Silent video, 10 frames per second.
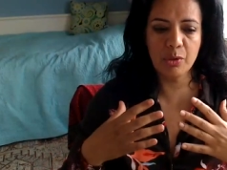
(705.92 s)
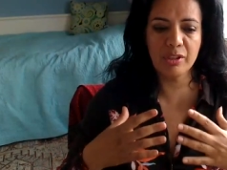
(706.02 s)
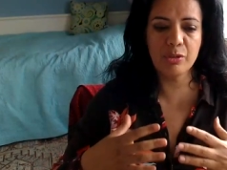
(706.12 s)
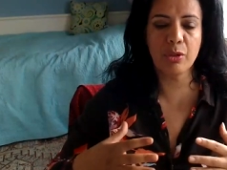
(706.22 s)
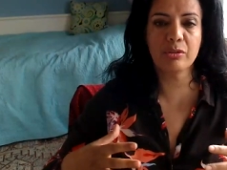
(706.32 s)
you
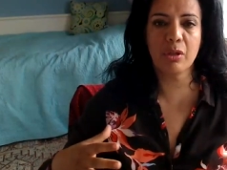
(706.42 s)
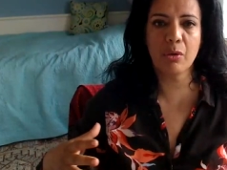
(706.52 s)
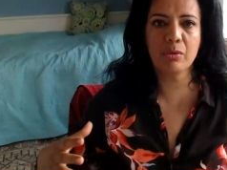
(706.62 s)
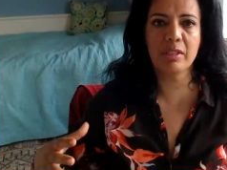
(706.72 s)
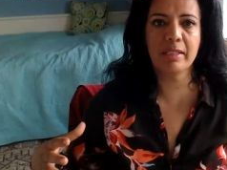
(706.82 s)
are not
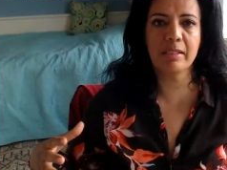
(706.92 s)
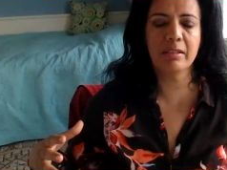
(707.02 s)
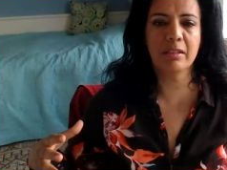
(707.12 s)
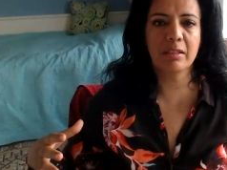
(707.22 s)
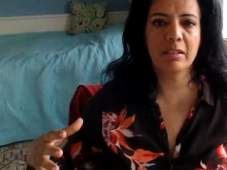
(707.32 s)

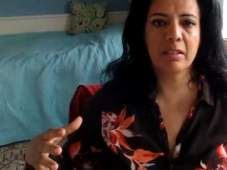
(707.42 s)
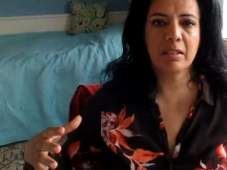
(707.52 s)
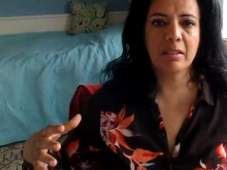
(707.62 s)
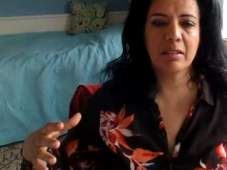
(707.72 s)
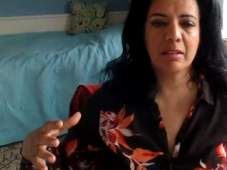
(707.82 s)
only
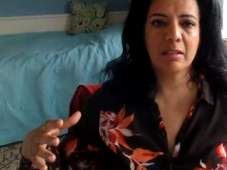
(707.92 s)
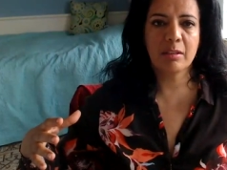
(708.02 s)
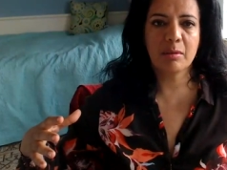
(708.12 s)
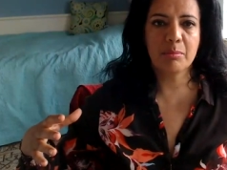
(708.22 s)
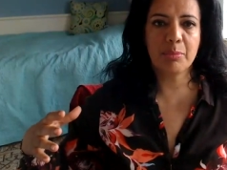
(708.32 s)

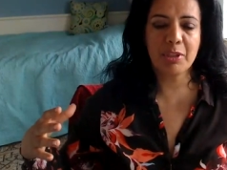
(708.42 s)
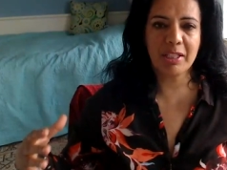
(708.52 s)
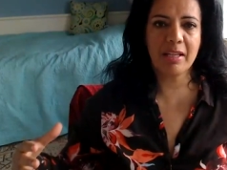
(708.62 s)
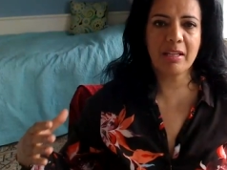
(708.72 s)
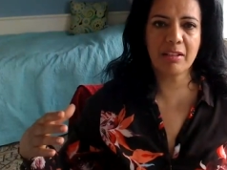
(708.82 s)

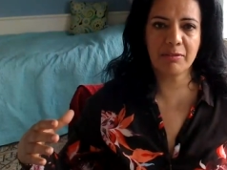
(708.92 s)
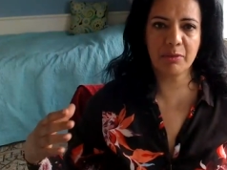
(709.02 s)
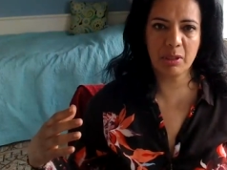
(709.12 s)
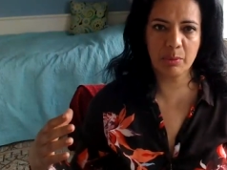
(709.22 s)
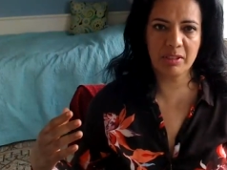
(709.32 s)
bringing the
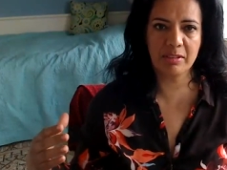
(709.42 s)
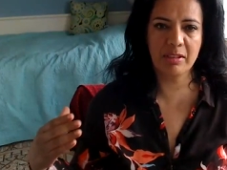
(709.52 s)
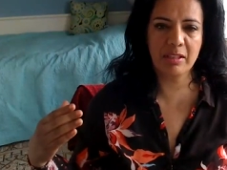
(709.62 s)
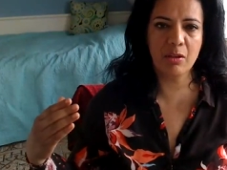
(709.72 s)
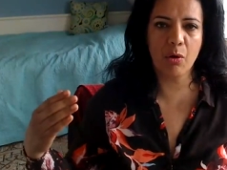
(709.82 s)

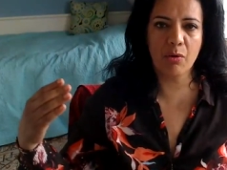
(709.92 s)
frequency